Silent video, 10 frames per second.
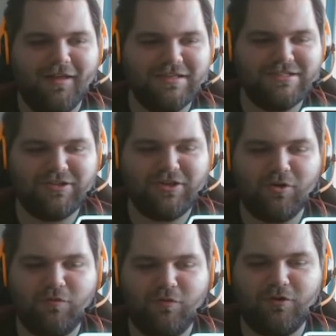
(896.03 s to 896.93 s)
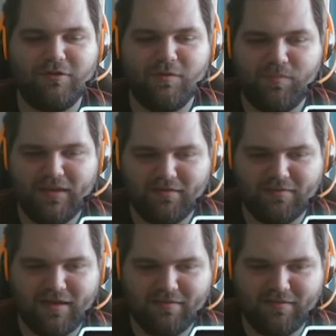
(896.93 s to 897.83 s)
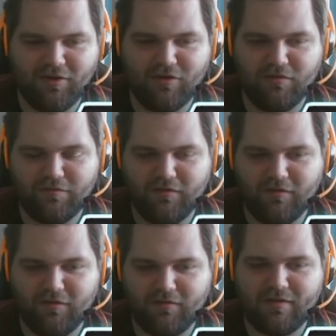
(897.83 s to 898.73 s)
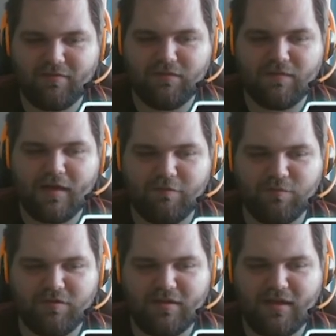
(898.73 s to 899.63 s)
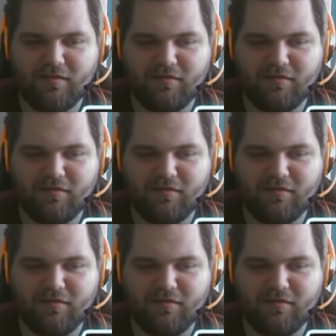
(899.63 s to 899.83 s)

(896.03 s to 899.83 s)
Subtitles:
He should go for the bigger sizing of 75%,